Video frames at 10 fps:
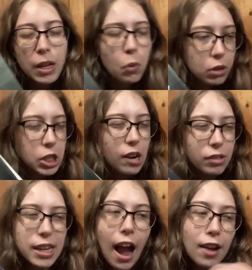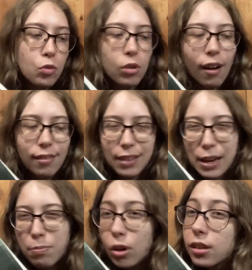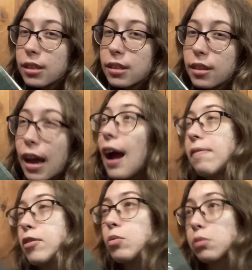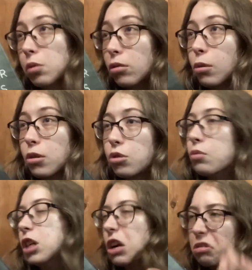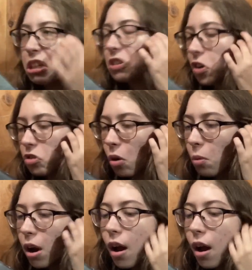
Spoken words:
Which generally, I do not like books that have to do with World War II. Generally, just don't.